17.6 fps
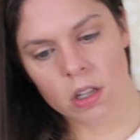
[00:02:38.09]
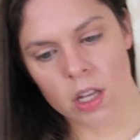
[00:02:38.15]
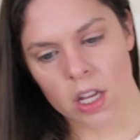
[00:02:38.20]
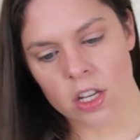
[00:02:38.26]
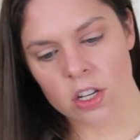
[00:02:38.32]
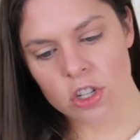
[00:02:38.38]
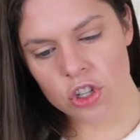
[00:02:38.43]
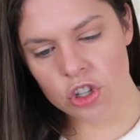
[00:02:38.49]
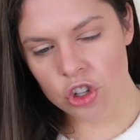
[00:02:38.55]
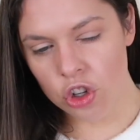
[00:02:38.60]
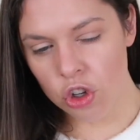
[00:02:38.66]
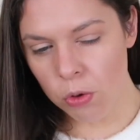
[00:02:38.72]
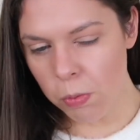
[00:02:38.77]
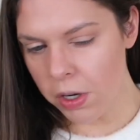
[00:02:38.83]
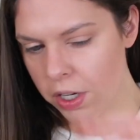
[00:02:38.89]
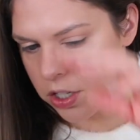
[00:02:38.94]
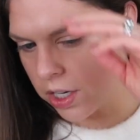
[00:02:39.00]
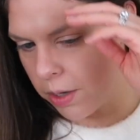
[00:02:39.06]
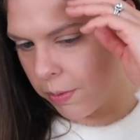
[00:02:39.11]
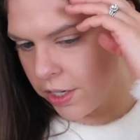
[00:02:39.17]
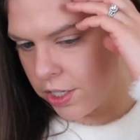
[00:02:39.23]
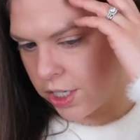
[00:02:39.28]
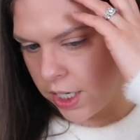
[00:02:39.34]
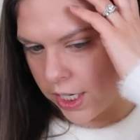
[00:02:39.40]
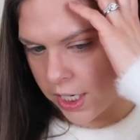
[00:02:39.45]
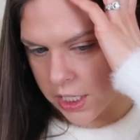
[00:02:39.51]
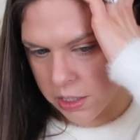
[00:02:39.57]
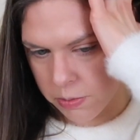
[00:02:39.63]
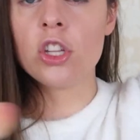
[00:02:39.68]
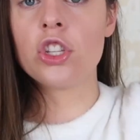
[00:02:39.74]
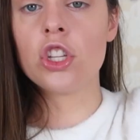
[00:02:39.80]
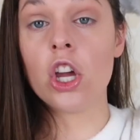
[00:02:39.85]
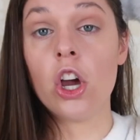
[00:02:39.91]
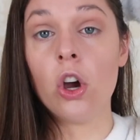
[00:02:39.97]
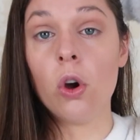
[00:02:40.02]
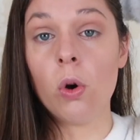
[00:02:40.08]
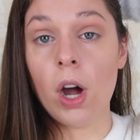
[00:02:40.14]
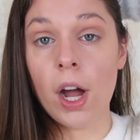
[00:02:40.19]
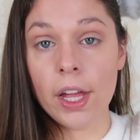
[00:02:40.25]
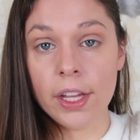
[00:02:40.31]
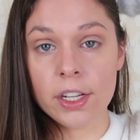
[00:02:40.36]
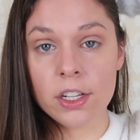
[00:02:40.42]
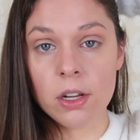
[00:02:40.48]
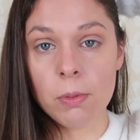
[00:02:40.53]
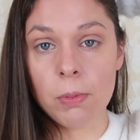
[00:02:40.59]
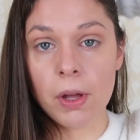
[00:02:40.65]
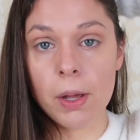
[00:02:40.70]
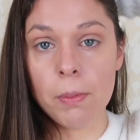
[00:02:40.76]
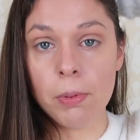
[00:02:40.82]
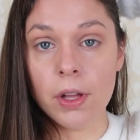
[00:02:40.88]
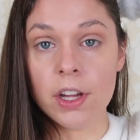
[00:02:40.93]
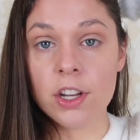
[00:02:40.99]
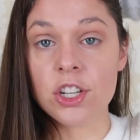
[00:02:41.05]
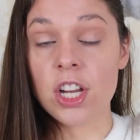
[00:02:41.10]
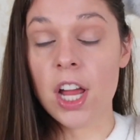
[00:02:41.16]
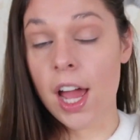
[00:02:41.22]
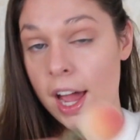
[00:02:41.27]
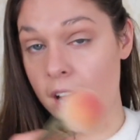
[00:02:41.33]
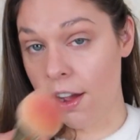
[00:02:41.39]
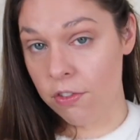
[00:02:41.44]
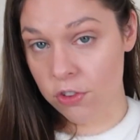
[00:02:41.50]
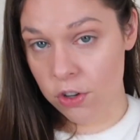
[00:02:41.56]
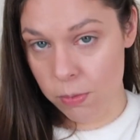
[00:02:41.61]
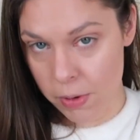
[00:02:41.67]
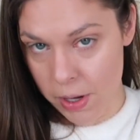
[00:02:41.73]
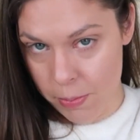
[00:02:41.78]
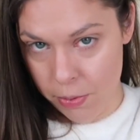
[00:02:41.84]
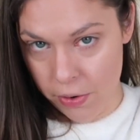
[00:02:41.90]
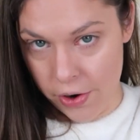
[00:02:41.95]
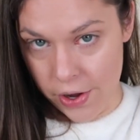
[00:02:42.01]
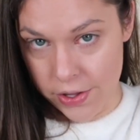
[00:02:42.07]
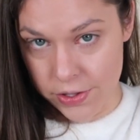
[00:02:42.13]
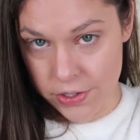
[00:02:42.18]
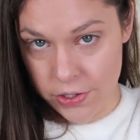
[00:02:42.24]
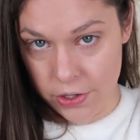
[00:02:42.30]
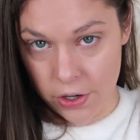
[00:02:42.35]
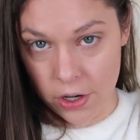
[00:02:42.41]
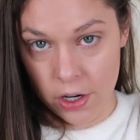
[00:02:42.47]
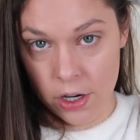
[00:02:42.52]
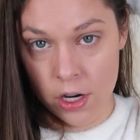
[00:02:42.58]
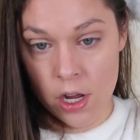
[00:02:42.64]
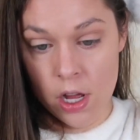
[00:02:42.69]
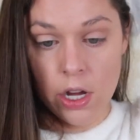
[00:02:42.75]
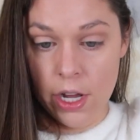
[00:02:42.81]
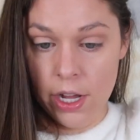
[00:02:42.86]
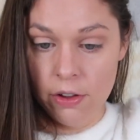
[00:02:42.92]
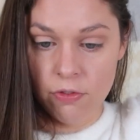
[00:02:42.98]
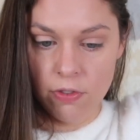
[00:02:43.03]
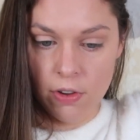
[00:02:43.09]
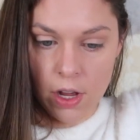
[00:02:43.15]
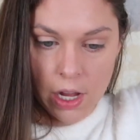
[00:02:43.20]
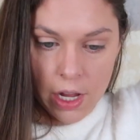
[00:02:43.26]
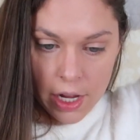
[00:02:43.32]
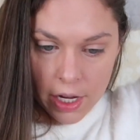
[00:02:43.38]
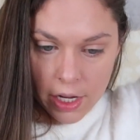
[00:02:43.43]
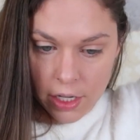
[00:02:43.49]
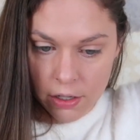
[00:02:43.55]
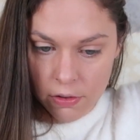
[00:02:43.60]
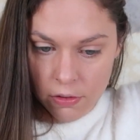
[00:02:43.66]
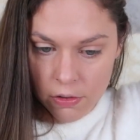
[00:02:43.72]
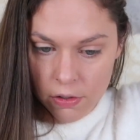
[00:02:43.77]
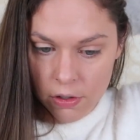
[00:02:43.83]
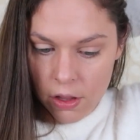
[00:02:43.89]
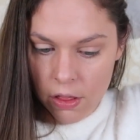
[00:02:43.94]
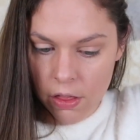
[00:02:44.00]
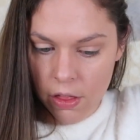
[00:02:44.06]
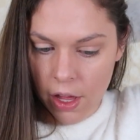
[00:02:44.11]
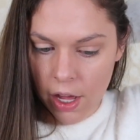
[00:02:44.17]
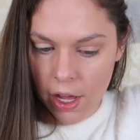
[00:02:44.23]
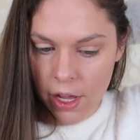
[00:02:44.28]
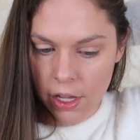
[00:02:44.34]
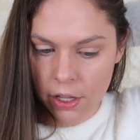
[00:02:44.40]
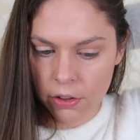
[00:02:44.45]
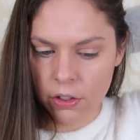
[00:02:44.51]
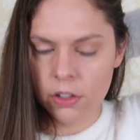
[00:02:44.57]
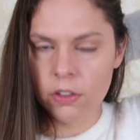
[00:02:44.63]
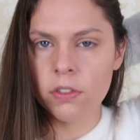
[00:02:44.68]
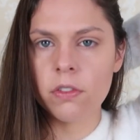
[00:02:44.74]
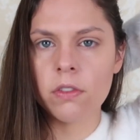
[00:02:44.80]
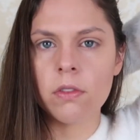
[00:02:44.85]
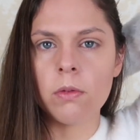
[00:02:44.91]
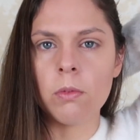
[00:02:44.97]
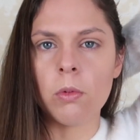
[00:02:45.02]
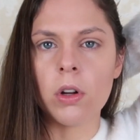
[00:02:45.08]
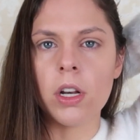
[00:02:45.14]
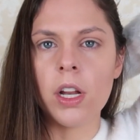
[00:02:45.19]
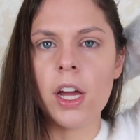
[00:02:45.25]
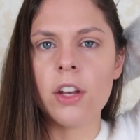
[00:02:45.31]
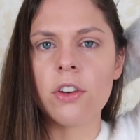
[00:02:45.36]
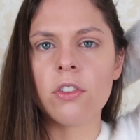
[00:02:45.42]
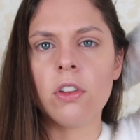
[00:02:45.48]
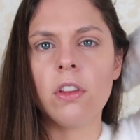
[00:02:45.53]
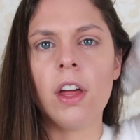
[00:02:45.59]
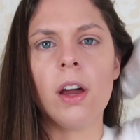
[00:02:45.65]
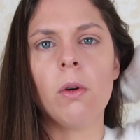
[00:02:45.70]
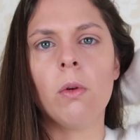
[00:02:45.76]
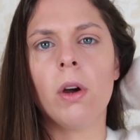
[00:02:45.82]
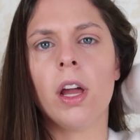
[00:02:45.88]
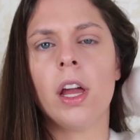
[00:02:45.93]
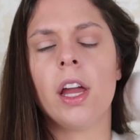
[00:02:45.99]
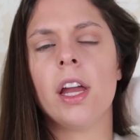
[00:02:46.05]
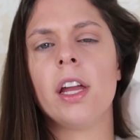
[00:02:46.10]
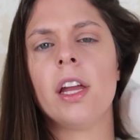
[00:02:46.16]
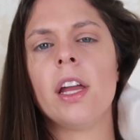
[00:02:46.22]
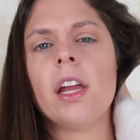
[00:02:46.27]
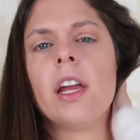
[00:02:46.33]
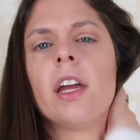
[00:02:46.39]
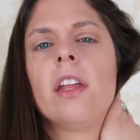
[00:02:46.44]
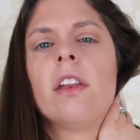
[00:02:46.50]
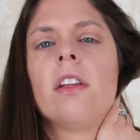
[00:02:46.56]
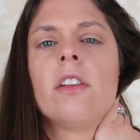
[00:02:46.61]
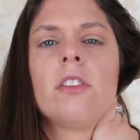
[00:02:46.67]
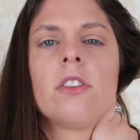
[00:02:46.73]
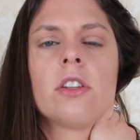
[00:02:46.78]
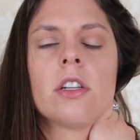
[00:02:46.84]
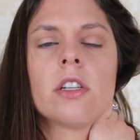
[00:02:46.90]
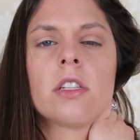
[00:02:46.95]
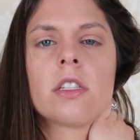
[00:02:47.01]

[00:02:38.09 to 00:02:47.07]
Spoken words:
get too much on my cheeks. So I like to apply blush after my bronzer. I find that it looks more natural that way, and it